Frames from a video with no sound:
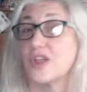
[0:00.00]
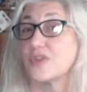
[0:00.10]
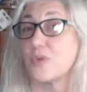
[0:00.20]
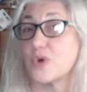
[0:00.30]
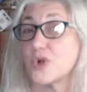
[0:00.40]

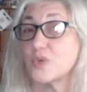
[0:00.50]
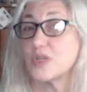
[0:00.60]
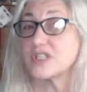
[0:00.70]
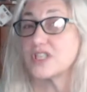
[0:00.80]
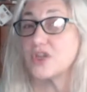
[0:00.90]
The world
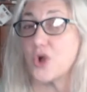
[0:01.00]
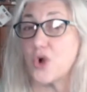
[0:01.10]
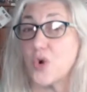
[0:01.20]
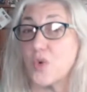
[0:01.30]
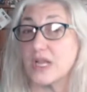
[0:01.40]
wants to
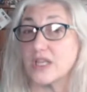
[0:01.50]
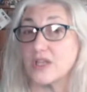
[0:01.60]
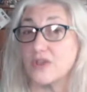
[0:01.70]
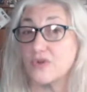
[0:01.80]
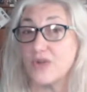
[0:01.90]
know what
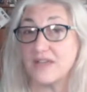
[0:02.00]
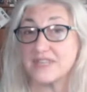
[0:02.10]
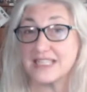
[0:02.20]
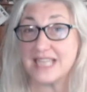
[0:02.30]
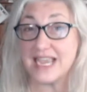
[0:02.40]
you have
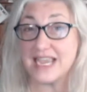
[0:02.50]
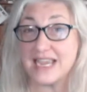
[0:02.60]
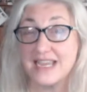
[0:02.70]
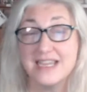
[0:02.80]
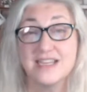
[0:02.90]
to say,